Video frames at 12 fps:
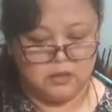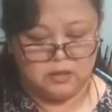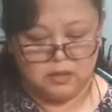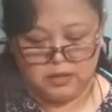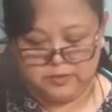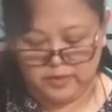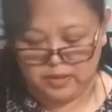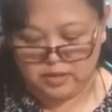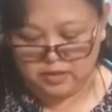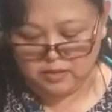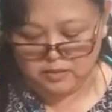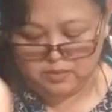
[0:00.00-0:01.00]
There we
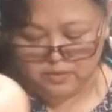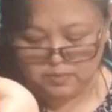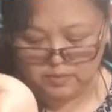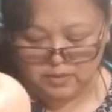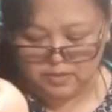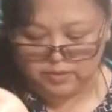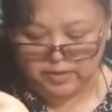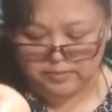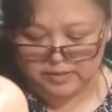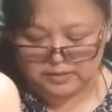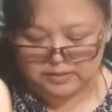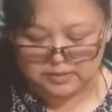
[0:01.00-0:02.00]
go. I'll grab
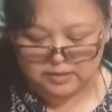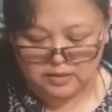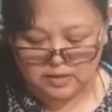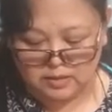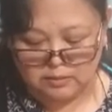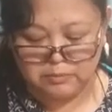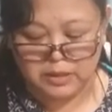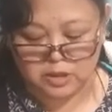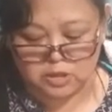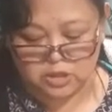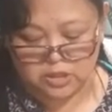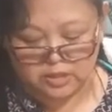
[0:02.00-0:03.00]
these middle
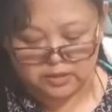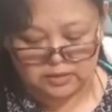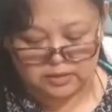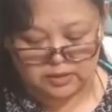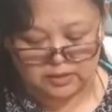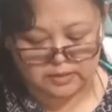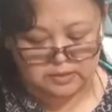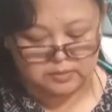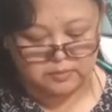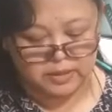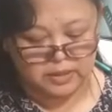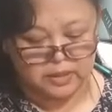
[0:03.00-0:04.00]
chunks because
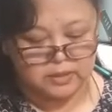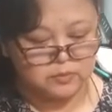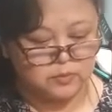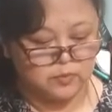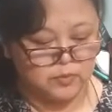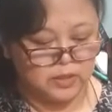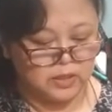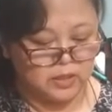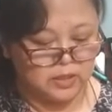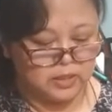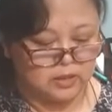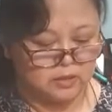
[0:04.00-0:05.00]
my kids won't want to eat
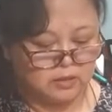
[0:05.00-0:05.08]
it.